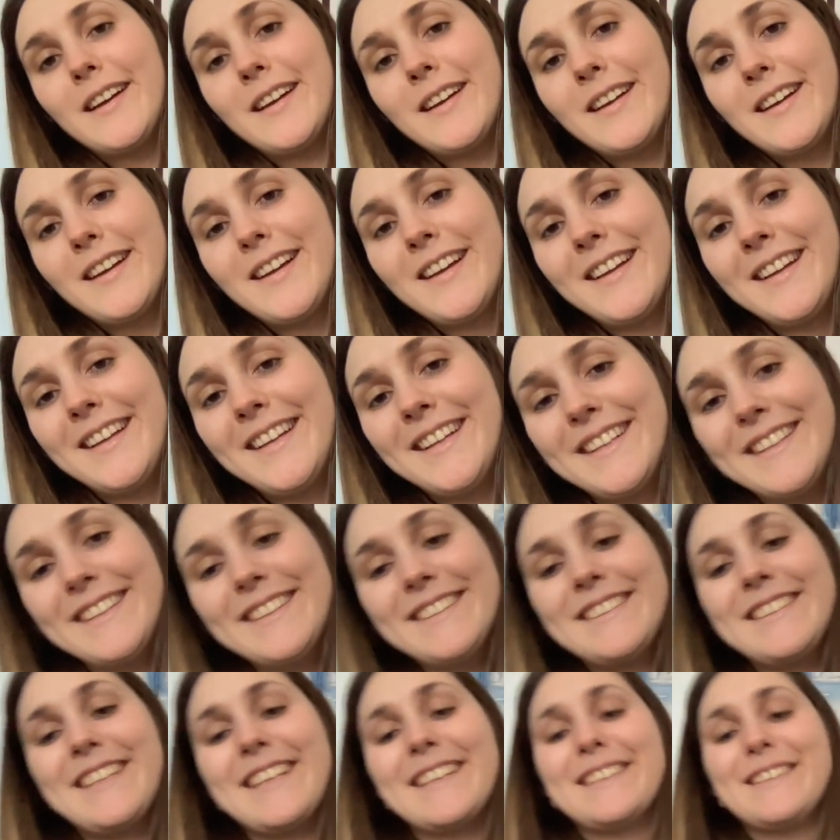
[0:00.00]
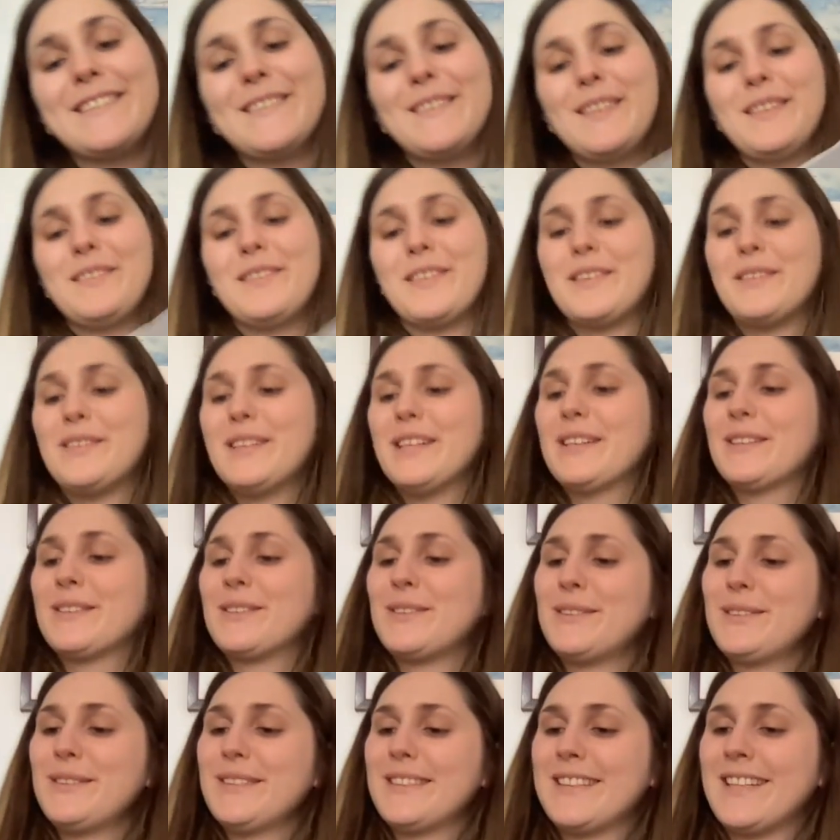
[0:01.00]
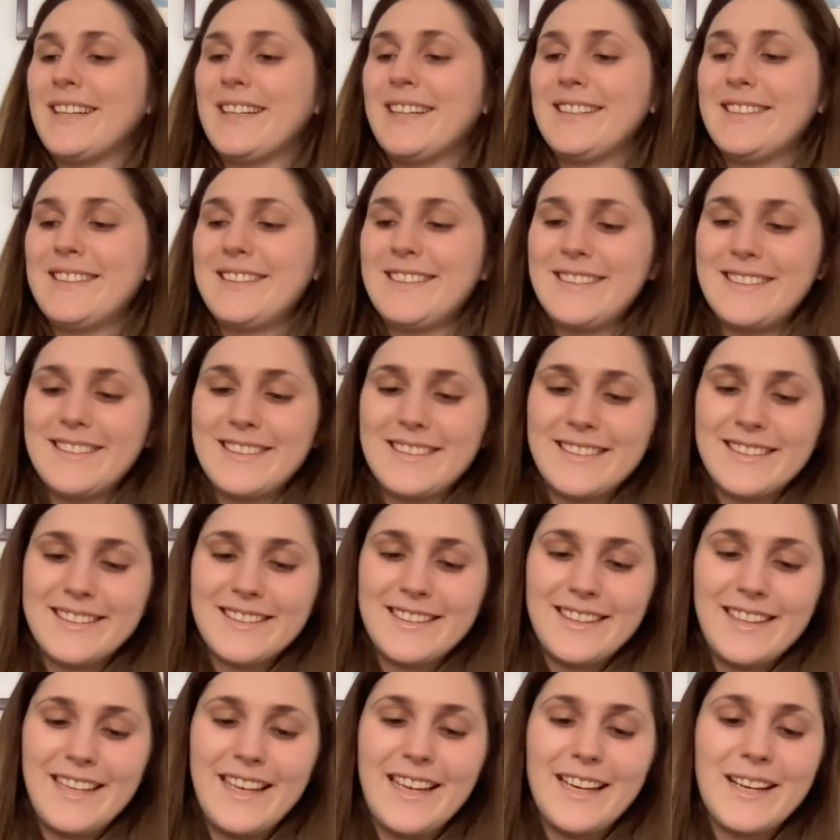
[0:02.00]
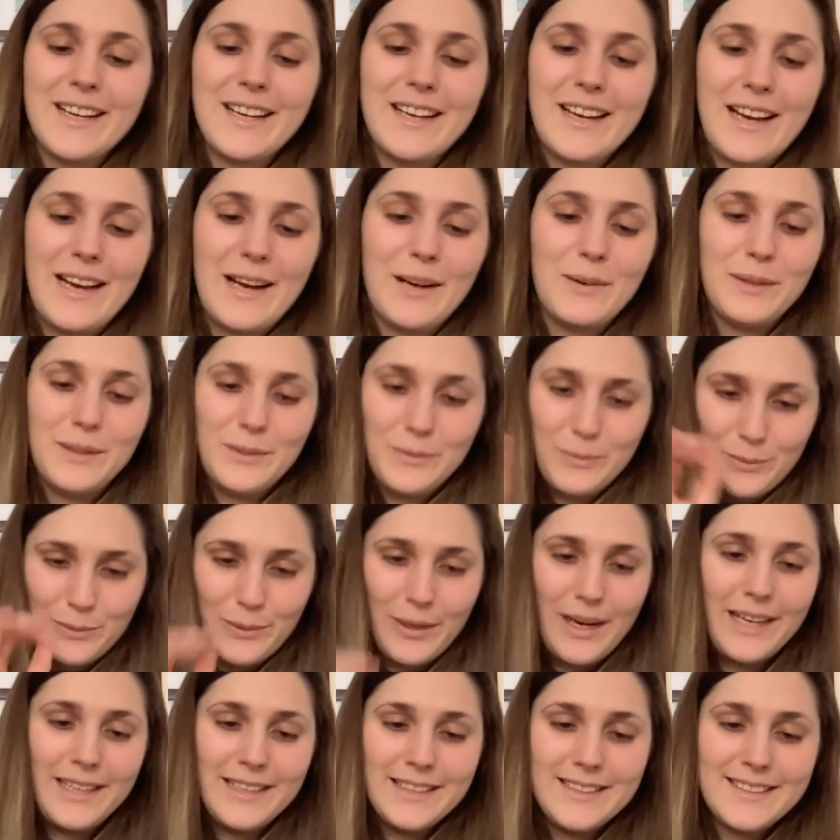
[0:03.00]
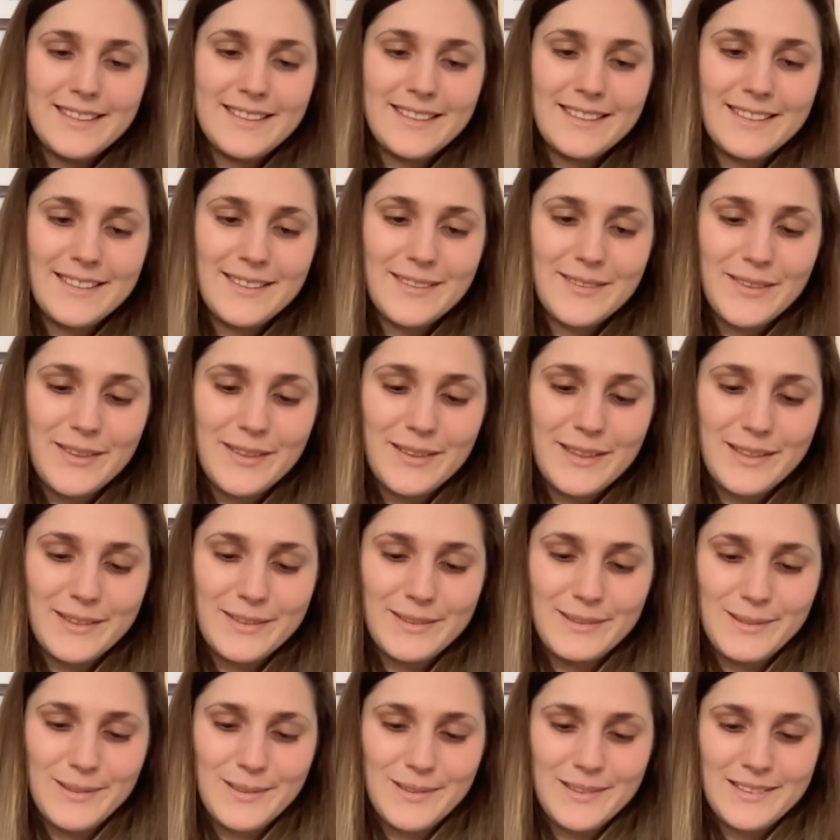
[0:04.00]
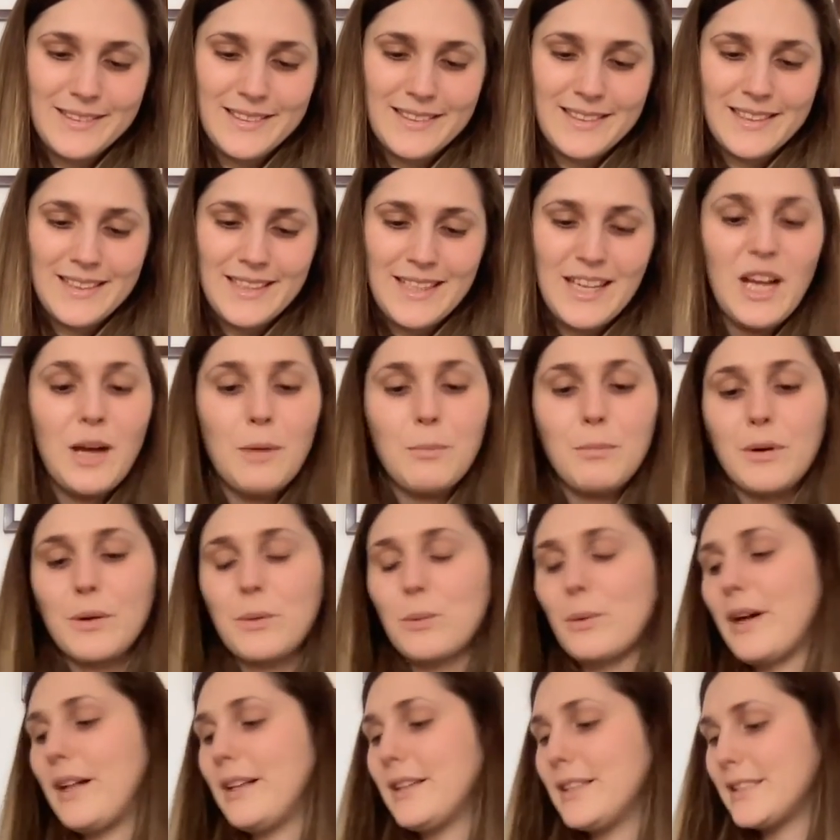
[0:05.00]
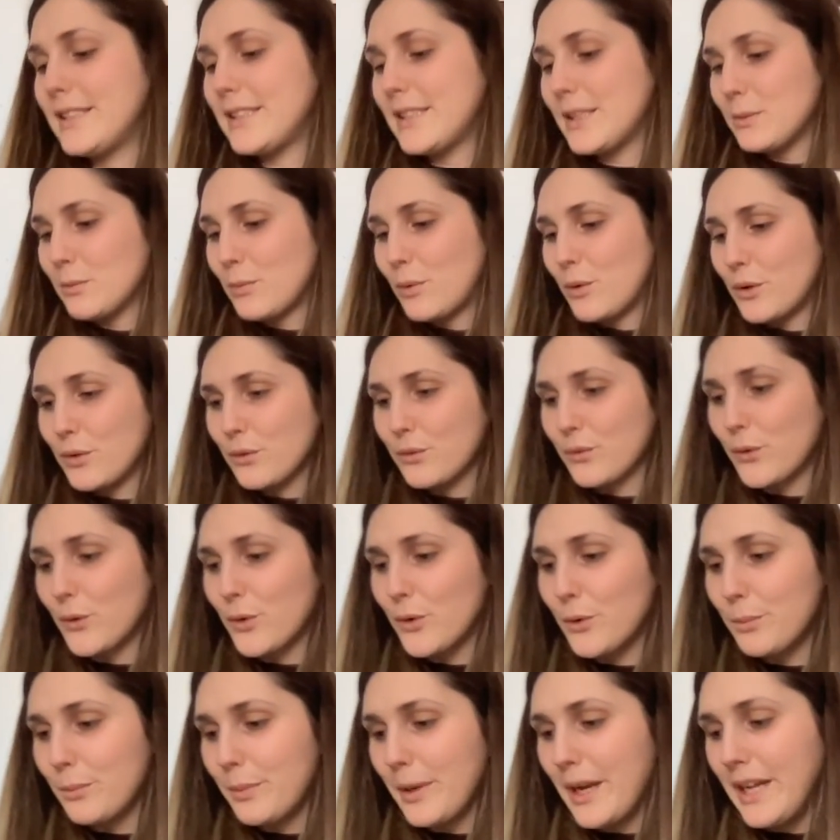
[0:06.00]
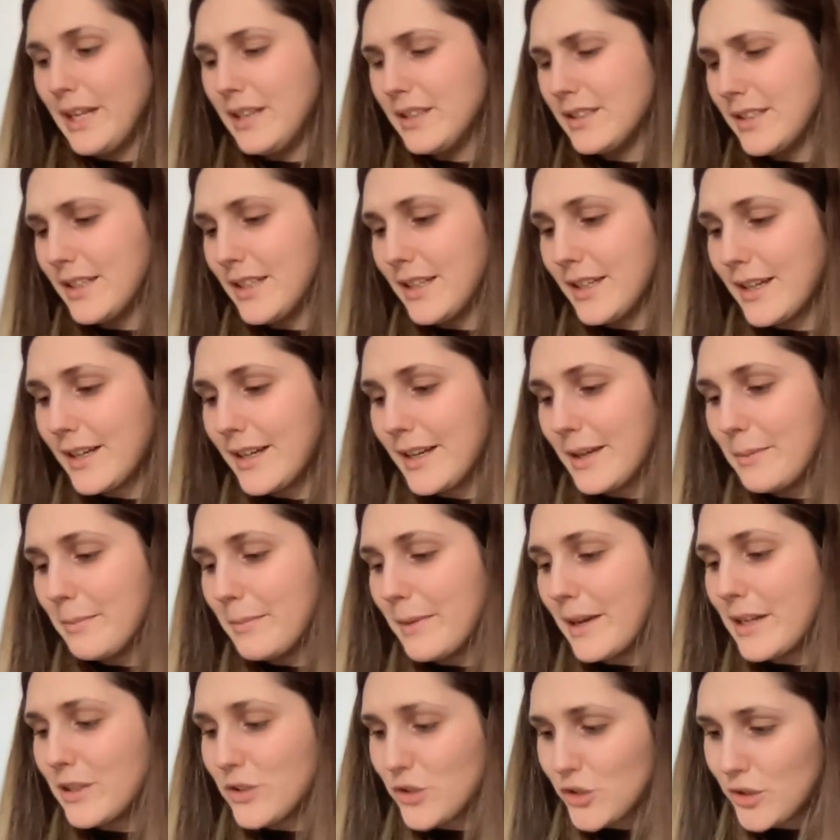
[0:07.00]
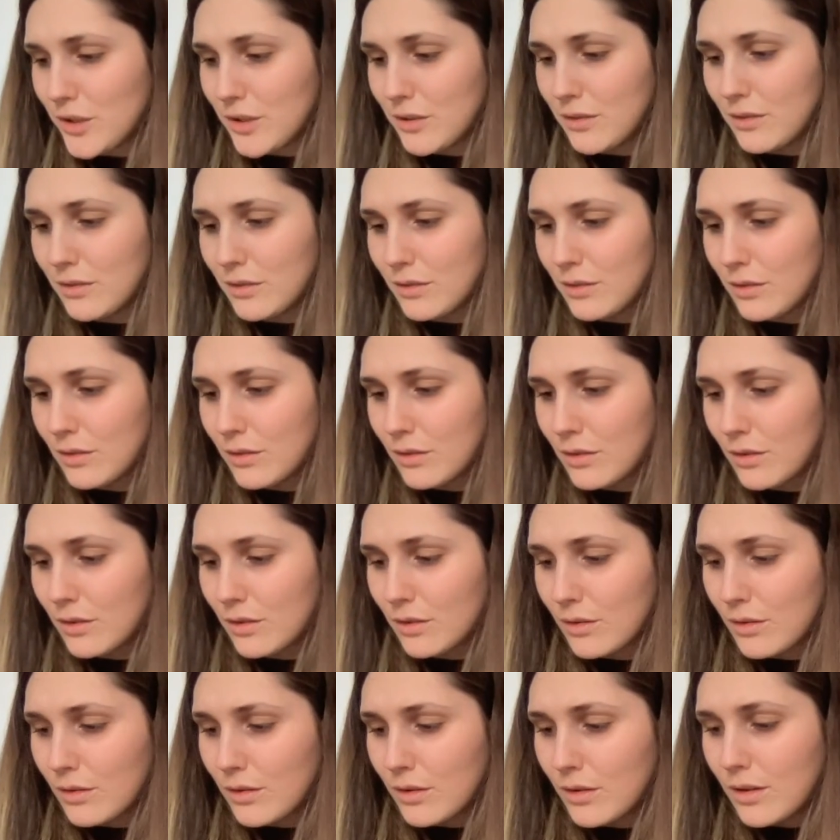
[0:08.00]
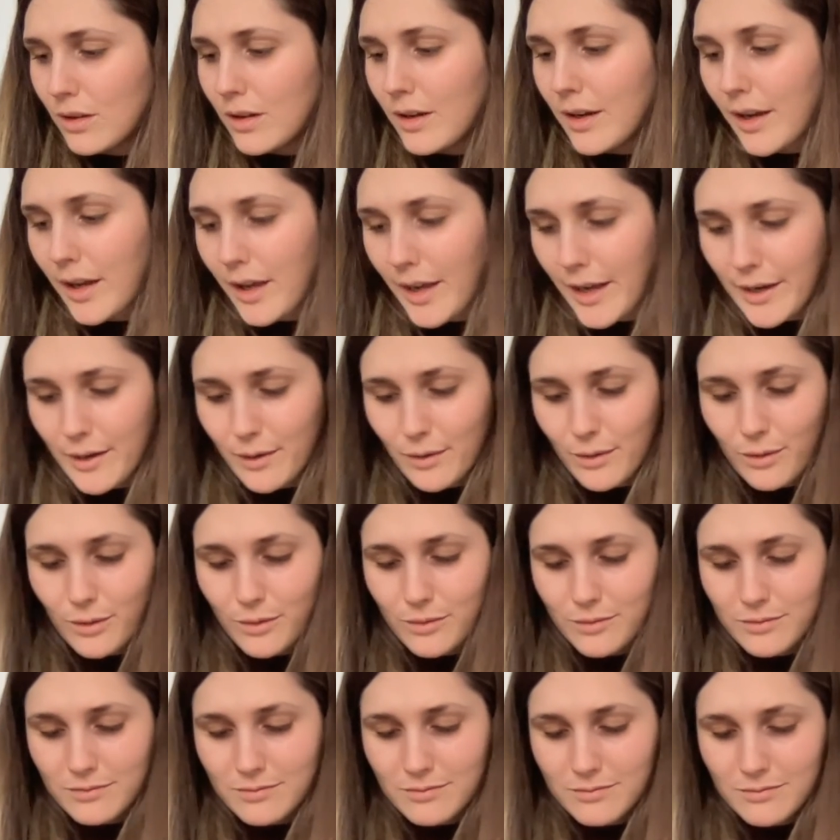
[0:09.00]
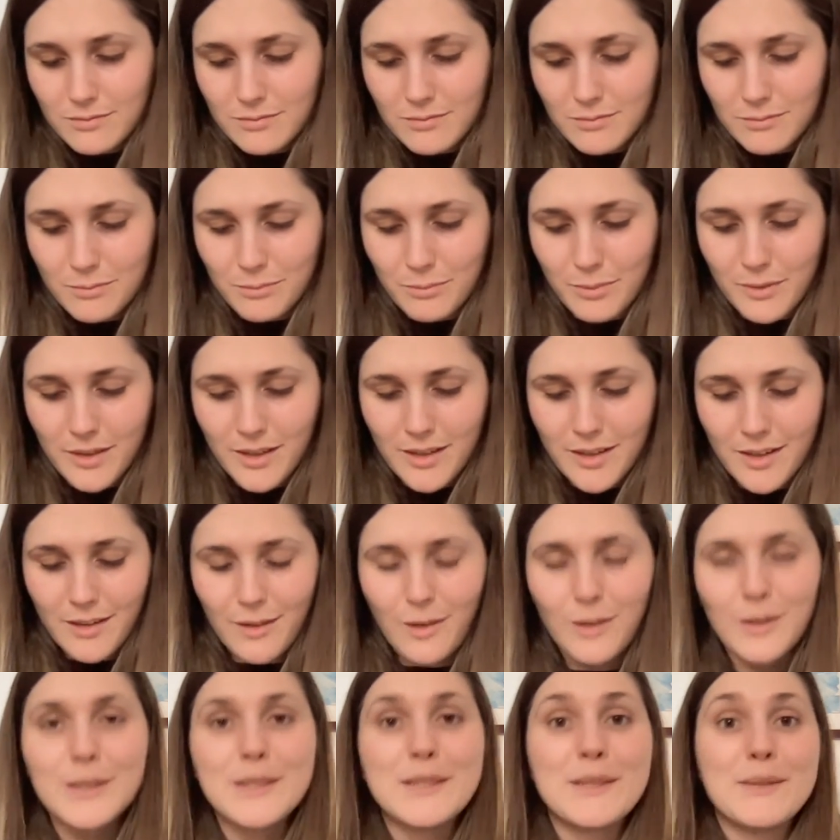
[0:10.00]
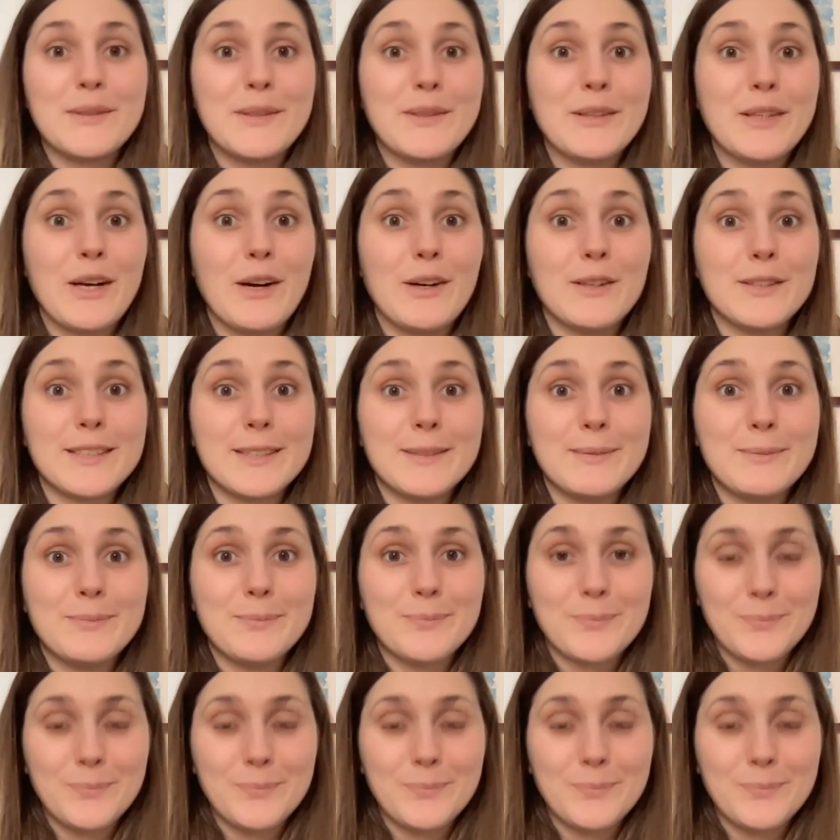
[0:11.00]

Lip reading: It's actually a very cool touch, like how it writes, it's very cool. But well, this is more for painting, I imagine. I don't know, but also very awesome.